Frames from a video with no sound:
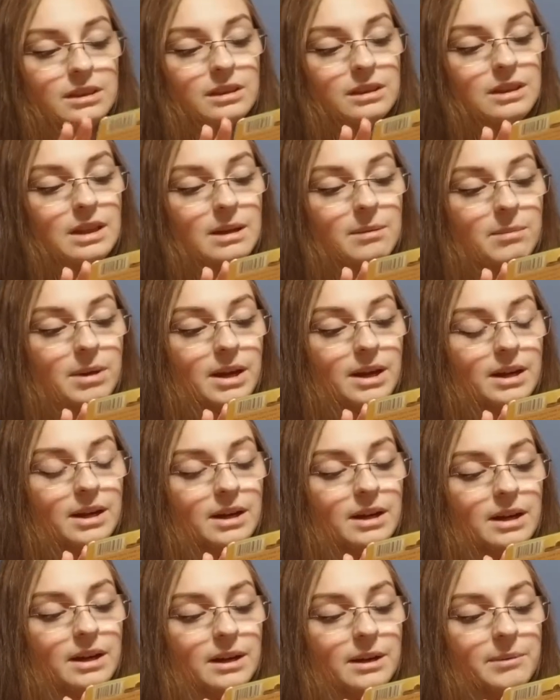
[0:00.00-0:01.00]
They make
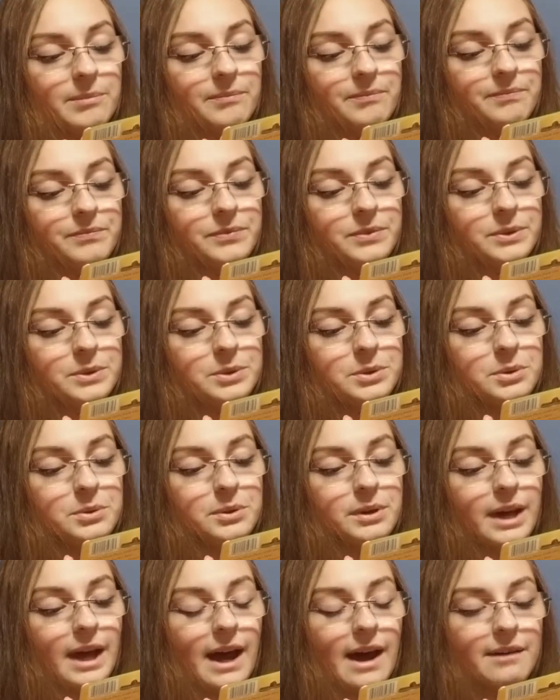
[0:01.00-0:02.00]
a
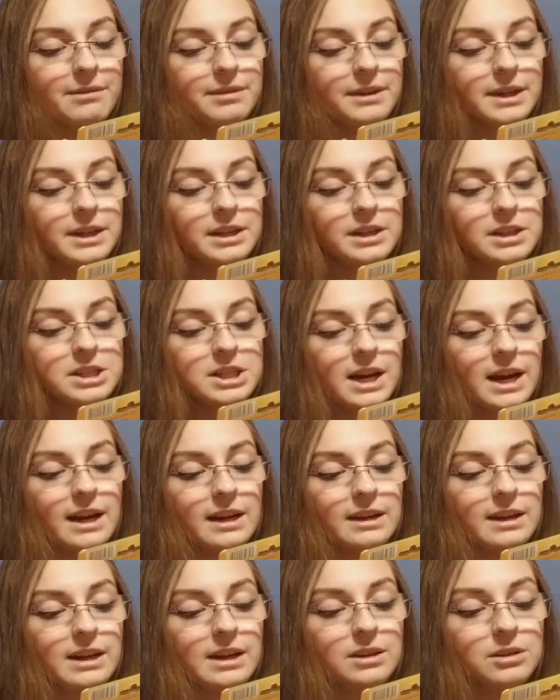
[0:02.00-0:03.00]
2.5 inch
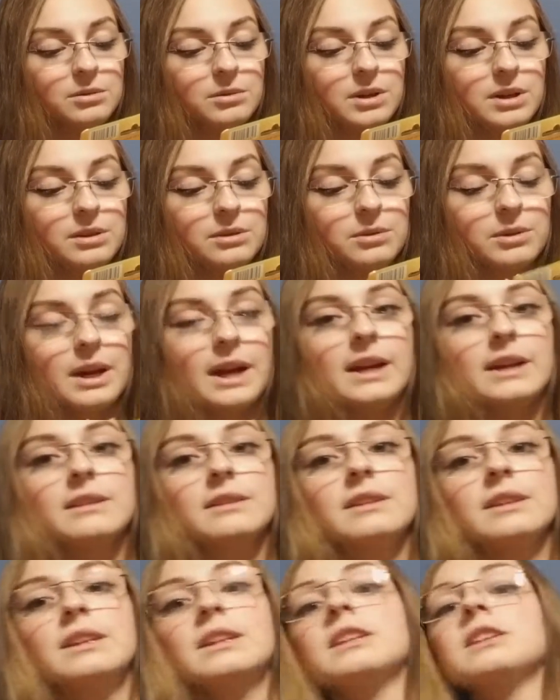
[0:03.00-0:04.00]
and a 3 3/8
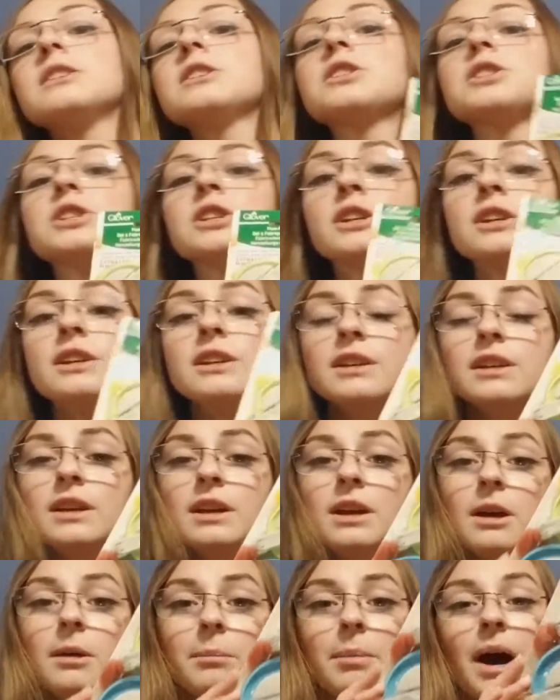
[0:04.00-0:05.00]
inch
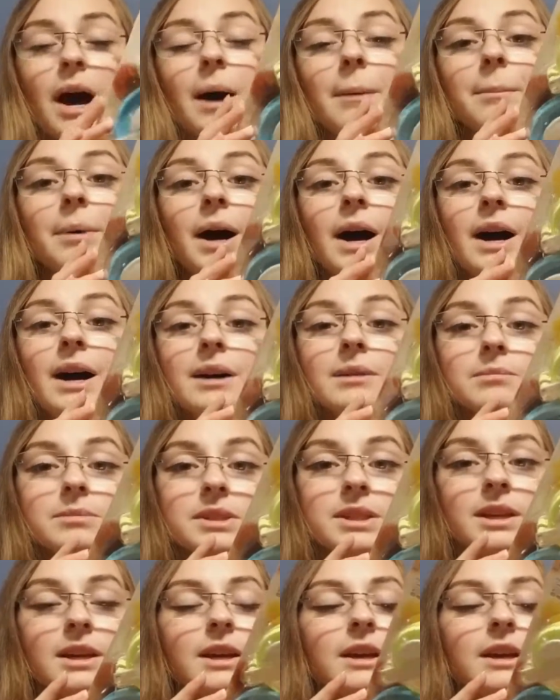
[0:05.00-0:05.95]
pom-poms,